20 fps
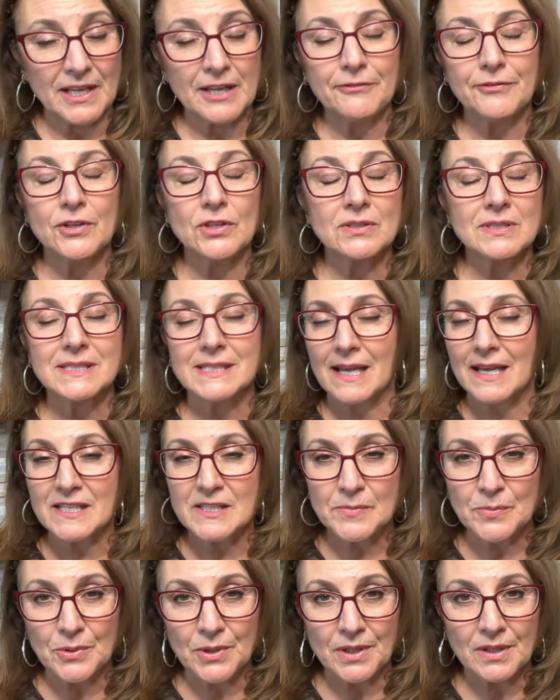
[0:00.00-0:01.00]
If you're
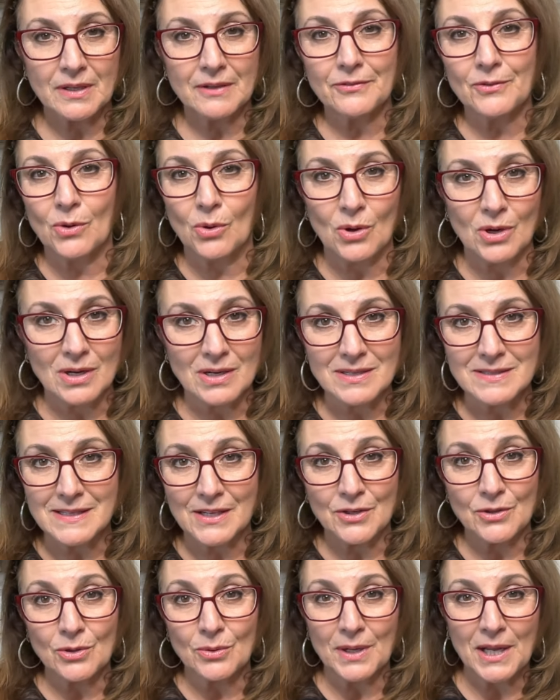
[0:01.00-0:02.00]
desperate, of course, and
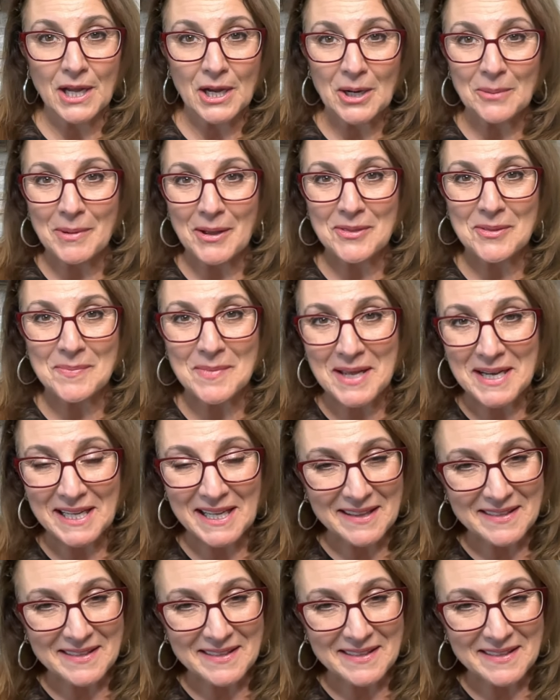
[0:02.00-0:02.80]
you don't care about the money,